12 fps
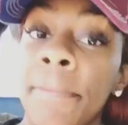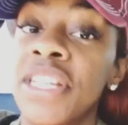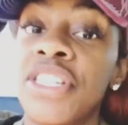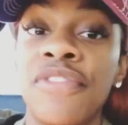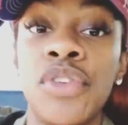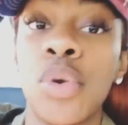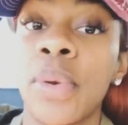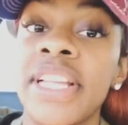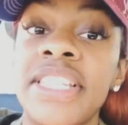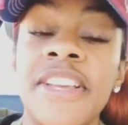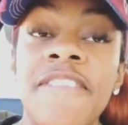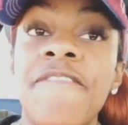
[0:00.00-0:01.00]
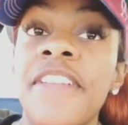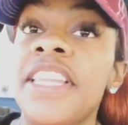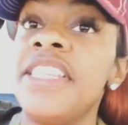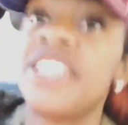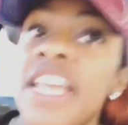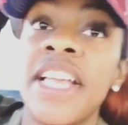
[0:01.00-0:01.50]
Bitch, if you don't get your
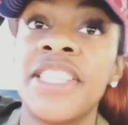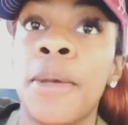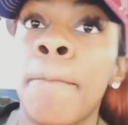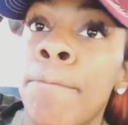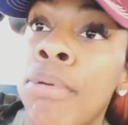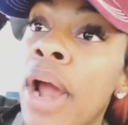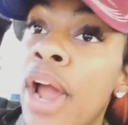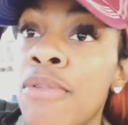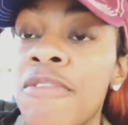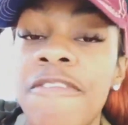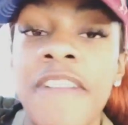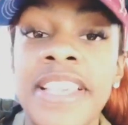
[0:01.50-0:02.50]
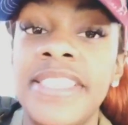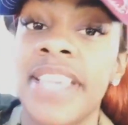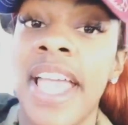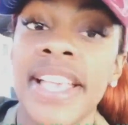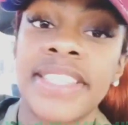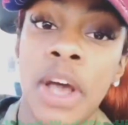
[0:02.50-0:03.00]
fifty shades of brown
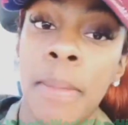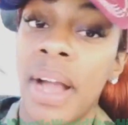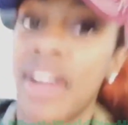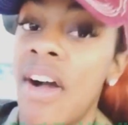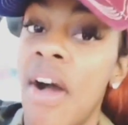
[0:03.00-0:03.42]
face ass out my